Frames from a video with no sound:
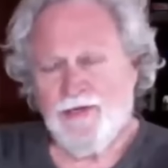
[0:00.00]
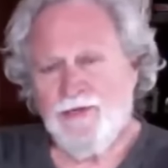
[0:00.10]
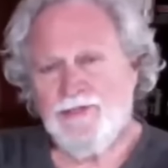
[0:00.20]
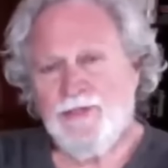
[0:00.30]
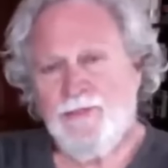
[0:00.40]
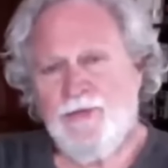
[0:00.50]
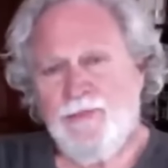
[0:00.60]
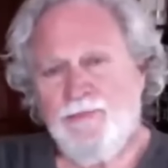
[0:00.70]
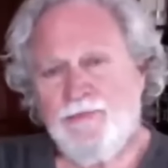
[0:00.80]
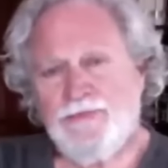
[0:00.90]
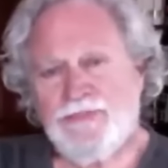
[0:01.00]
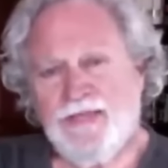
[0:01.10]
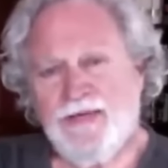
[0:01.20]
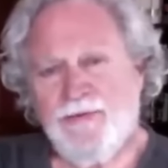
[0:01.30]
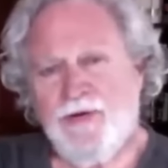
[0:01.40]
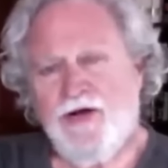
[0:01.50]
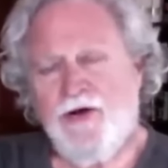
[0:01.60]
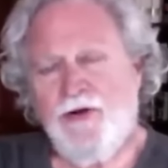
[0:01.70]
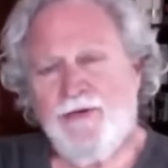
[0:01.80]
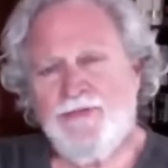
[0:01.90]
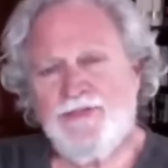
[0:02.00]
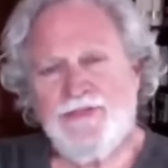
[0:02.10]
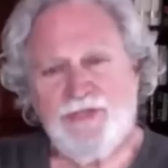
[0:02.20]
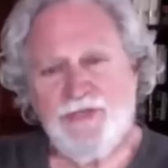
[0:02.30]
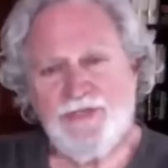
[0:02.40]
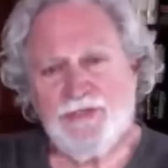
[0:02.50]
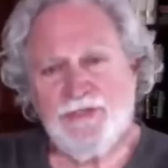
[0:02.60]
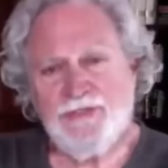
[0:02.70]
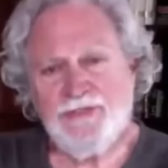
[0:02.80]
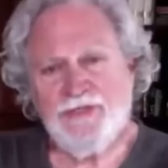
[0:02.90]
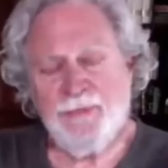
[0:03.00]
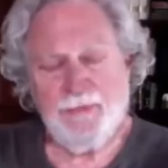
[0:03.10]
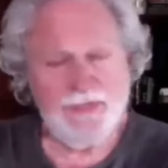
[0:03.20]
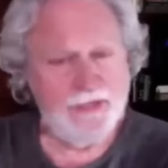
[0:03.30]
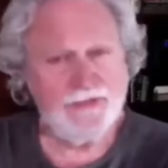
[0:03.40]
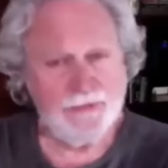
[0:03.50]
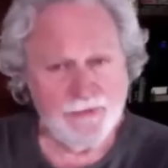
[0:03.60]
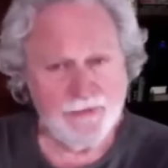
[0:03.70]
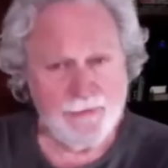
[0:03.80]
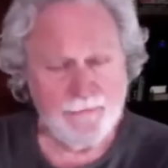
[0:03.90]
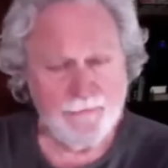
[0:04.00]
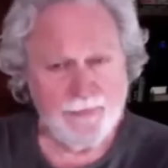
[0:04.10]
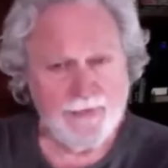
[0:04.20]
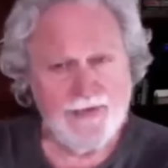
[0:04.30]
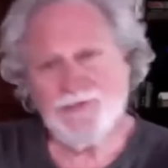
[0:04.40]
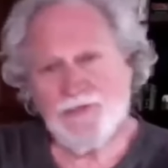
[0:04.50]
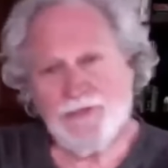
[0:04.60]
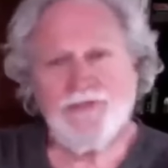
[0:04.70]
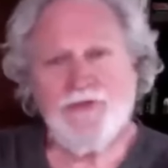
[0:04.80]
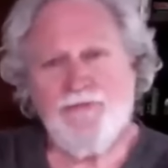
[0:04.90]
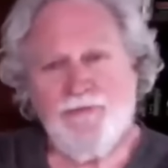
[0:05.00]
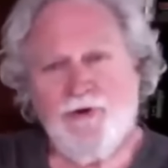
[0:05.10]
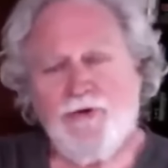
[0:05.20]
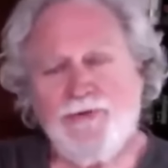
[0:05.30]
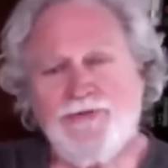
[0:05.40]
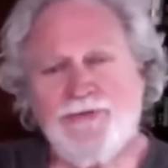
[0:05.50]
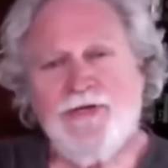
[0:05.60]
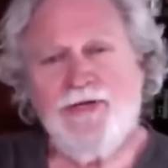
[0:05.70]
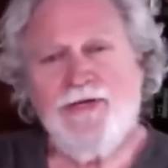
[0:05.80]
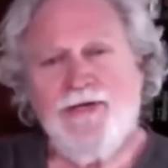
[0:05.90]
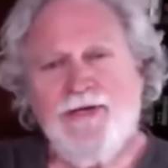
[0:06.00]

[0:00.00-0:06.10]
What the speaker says: Now, usually people will say, well, it was essentially the same. And that's true. And it's also false.